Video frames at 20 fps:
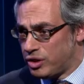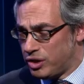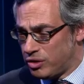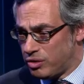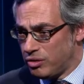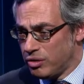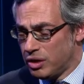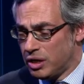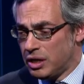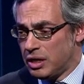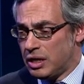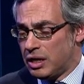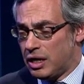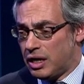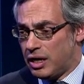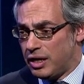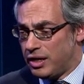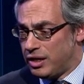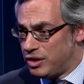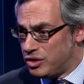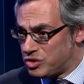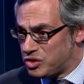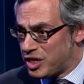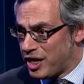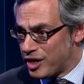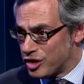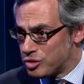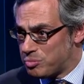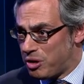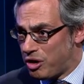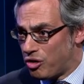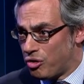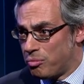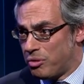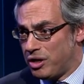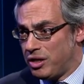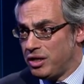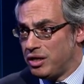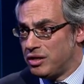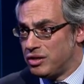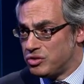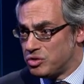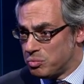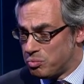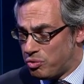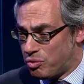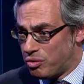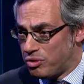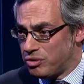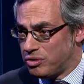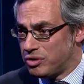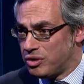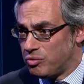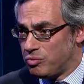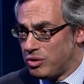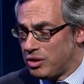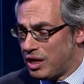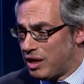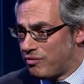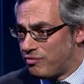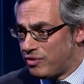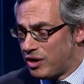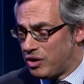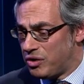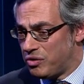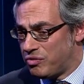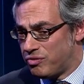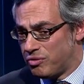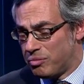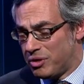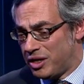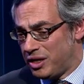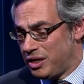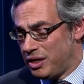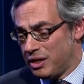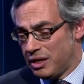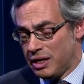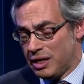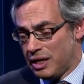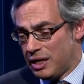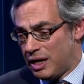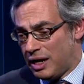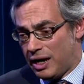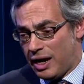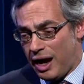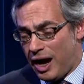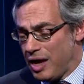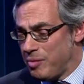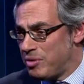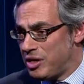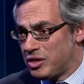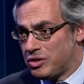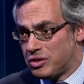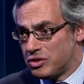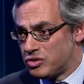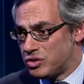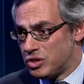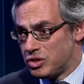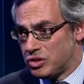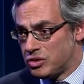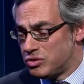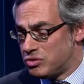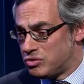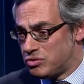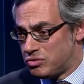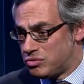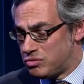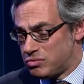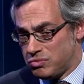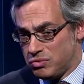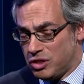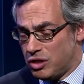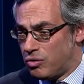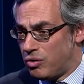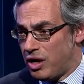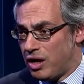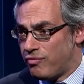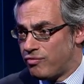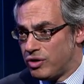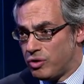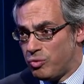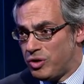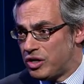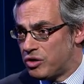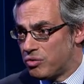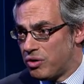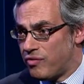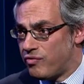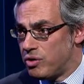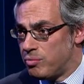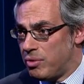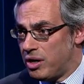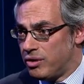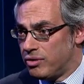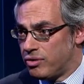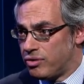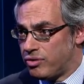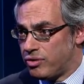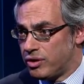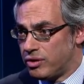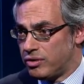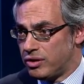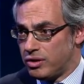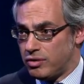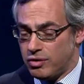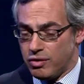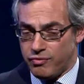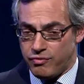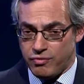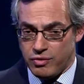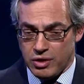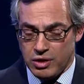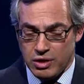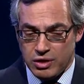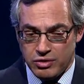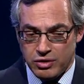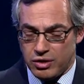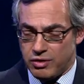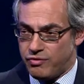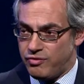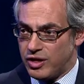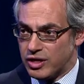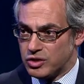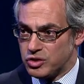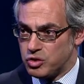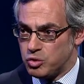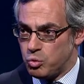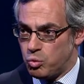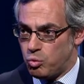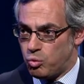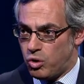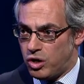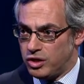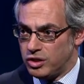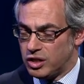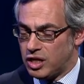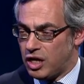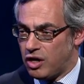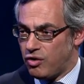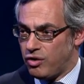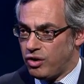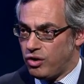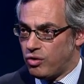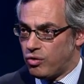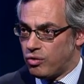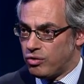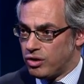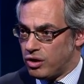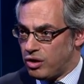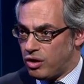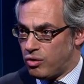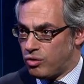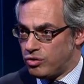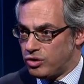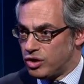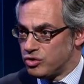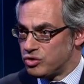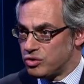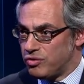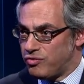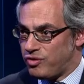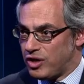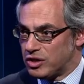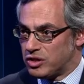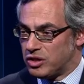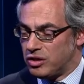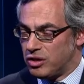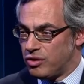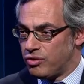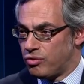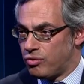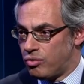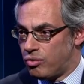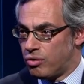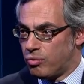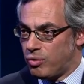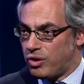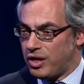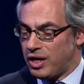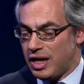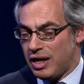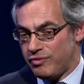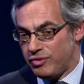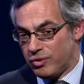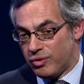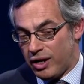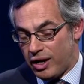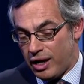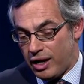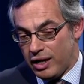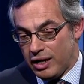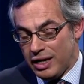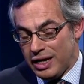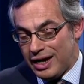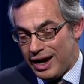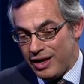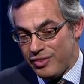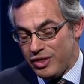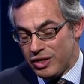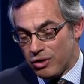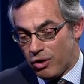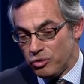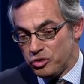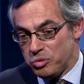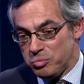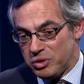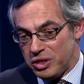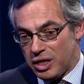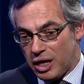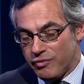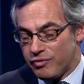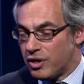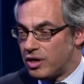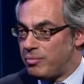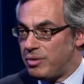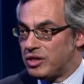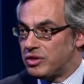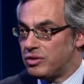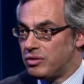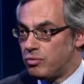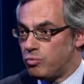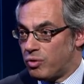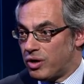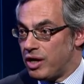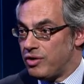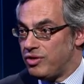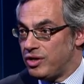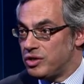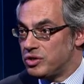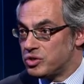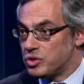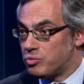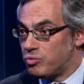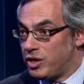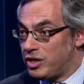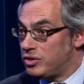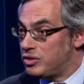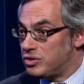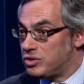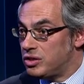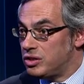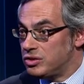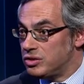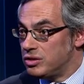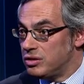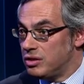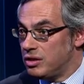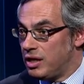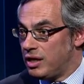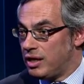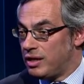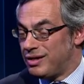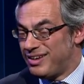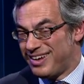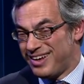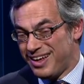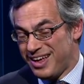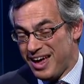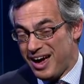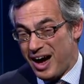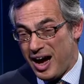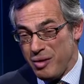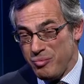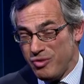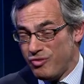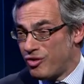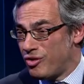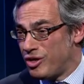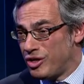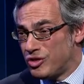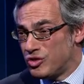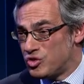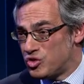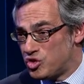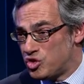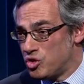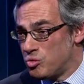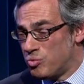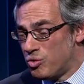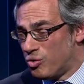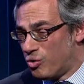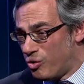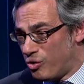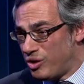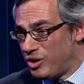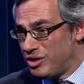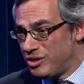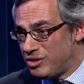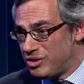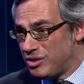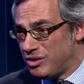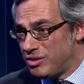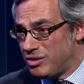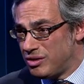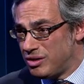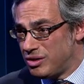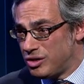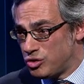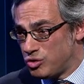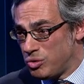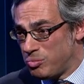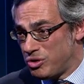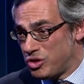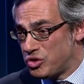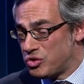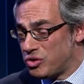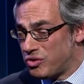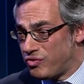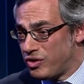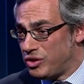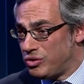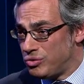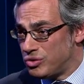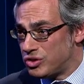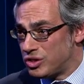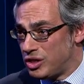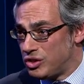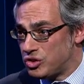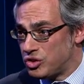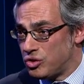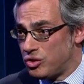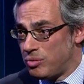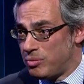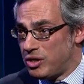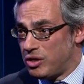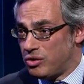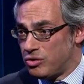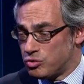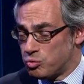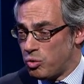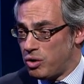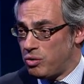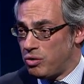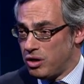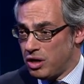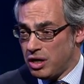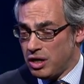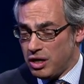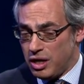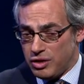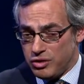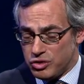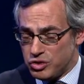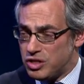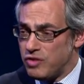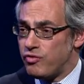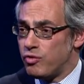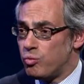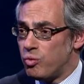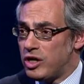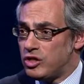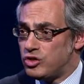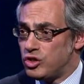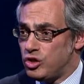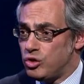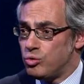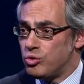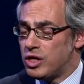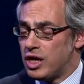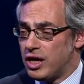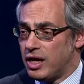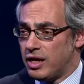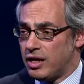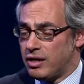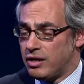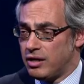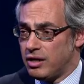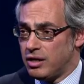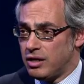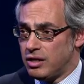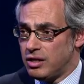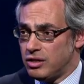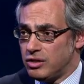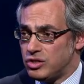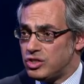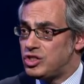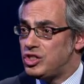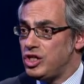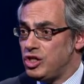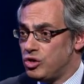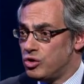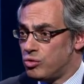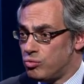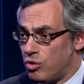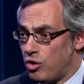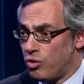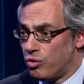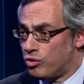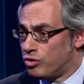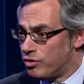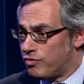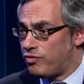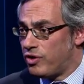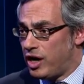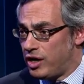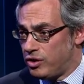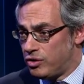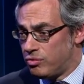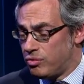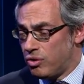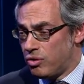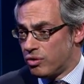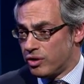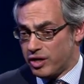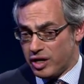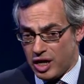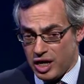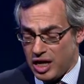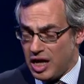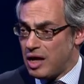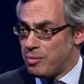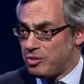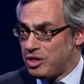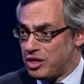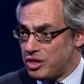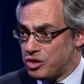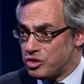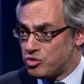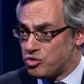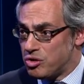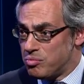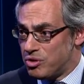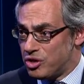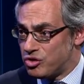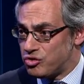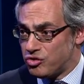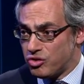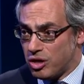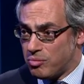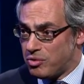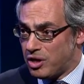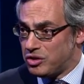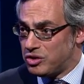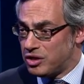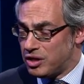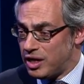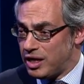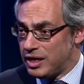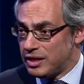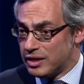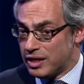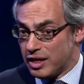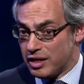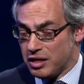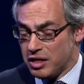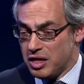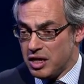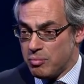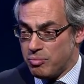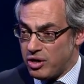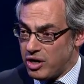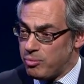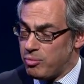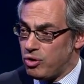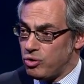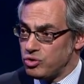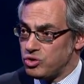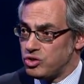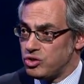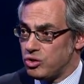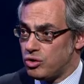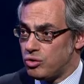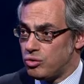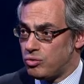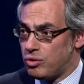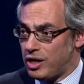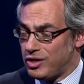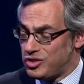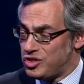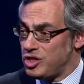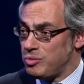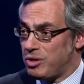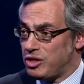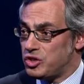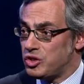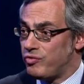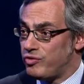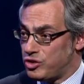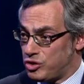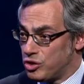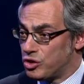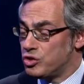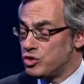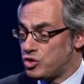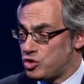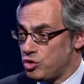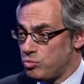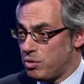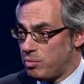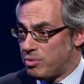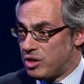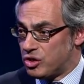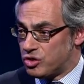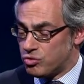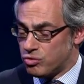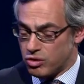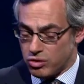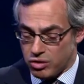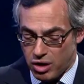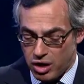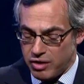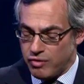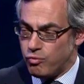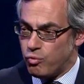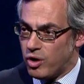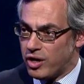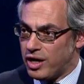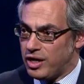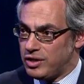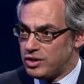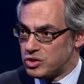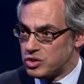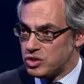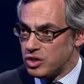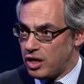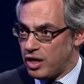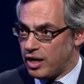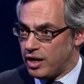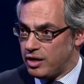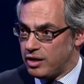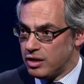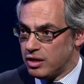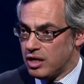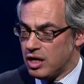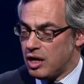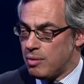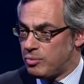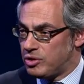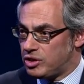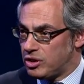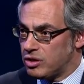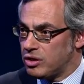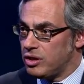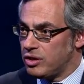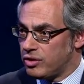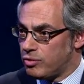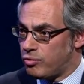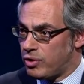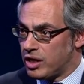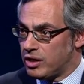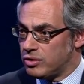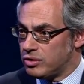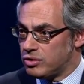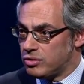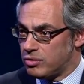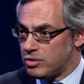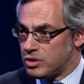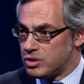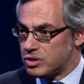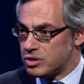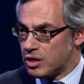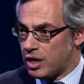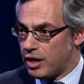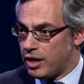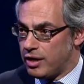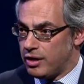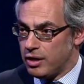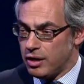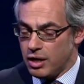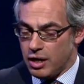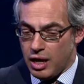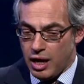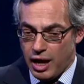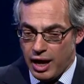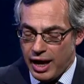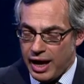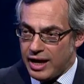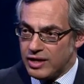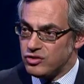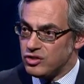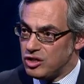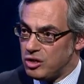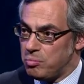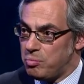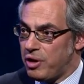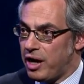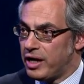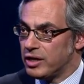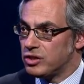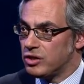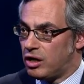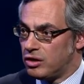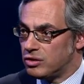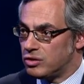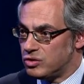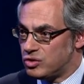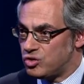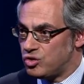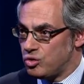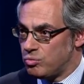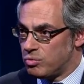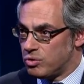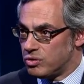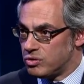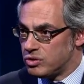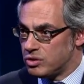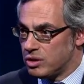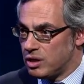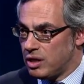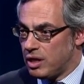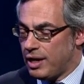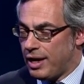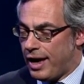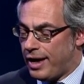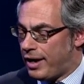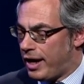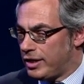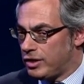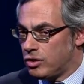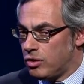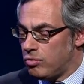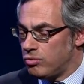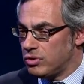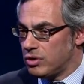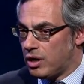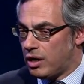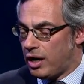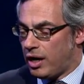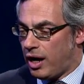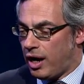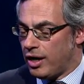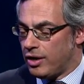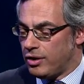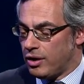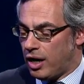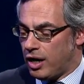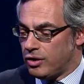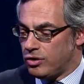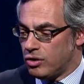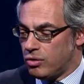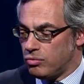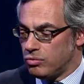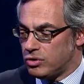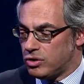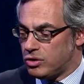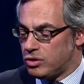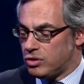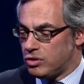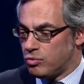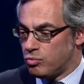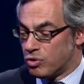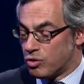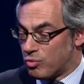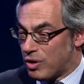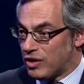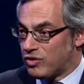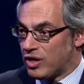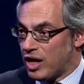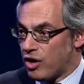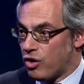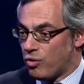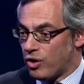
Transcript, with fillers: here. Mm-hmm. uh, it is taxpayer money. It is important that we have value for money. Uh, I make decisions, you know, every week or every month uh, that uh, that affects one carrier or, or doesn't affect another or what have you. I, I think ultimately I've got to make the, what I think is the right decision. And uh, I'm a very consumer-oriented industry minister, if I do say so. I mean, there's one, there's different ways that you can see your role or define your role. And I am the industry minister, I'm not denying that. But I'm also, I see myself as the consumer minister. A lot of what I decide, particularly on the regulatory side, has an impact on consumers. And I don't, I, I don't regret that,